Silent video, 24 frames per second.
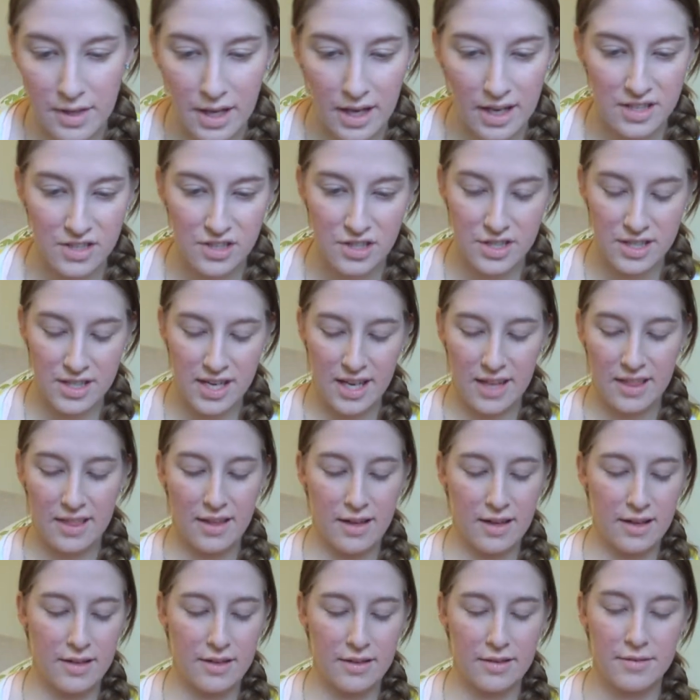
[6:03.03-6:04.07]
I just take
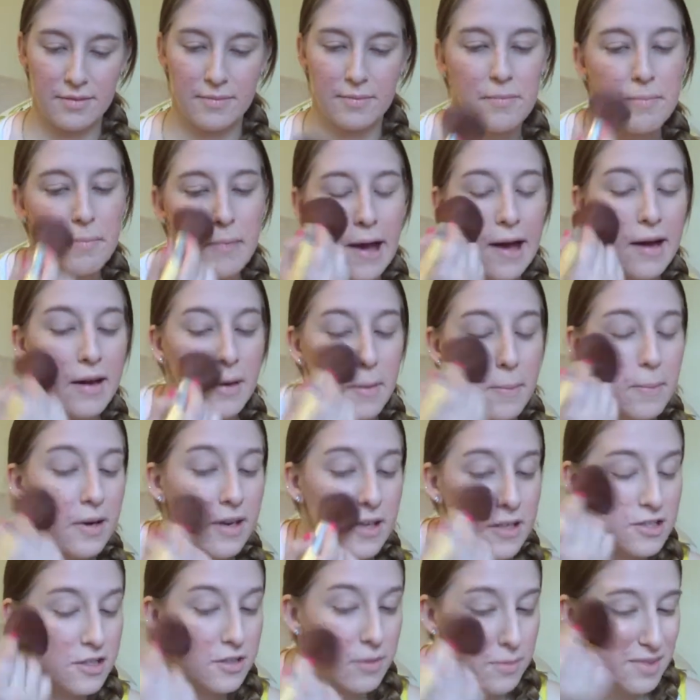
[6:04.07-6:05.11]
the powder
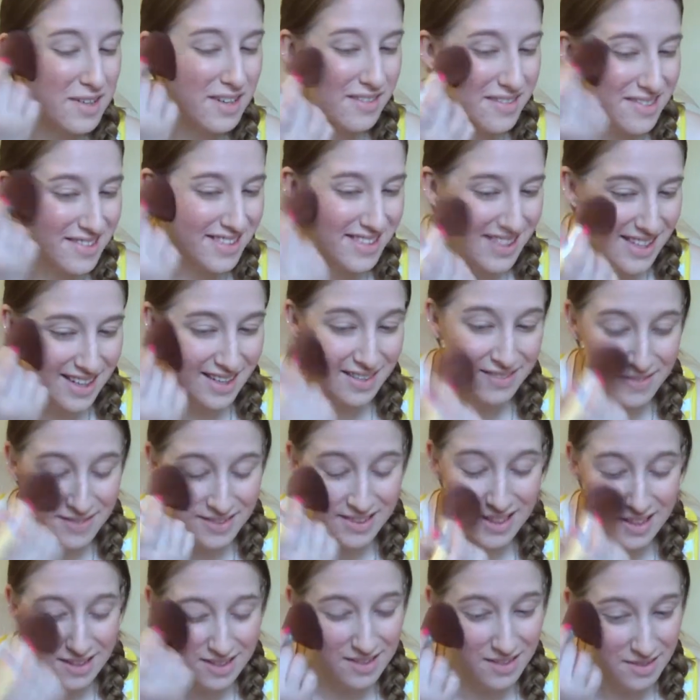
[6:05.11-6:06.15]
brush and whatever's
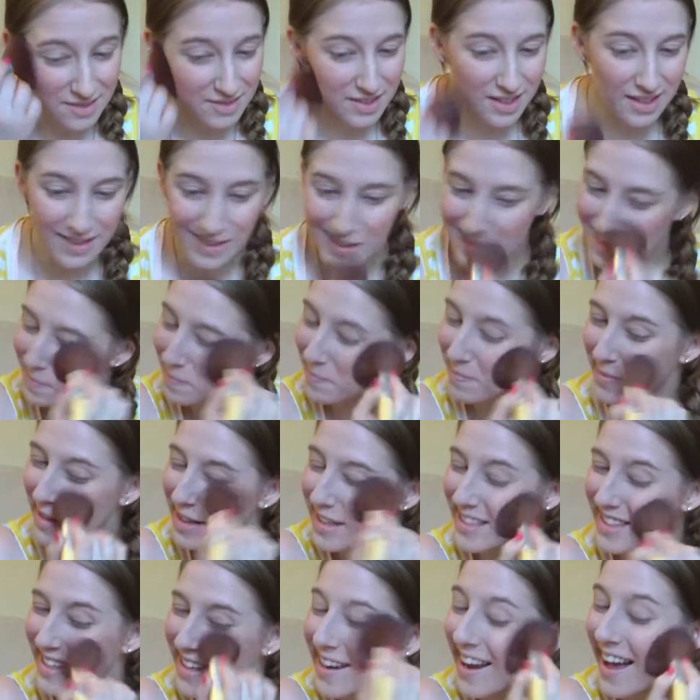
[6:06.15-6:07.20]
left and kind of
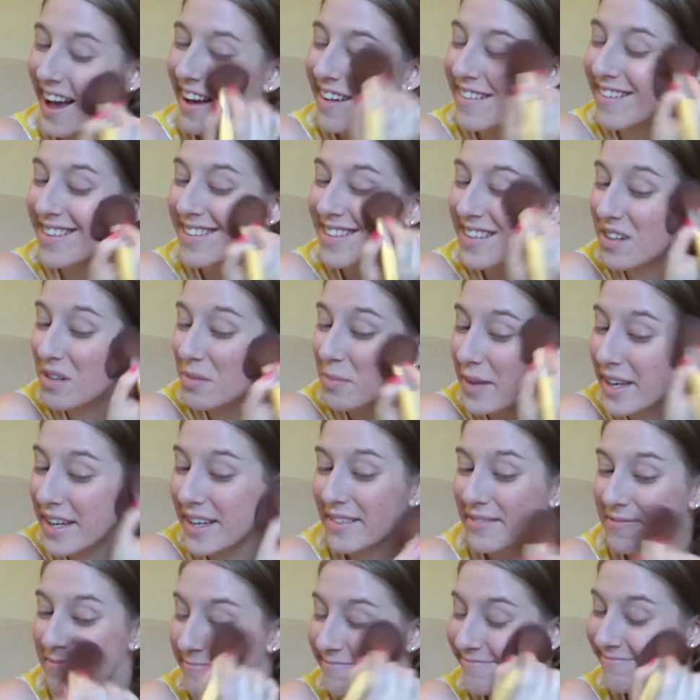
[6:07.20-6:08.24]
blend it out a little bit.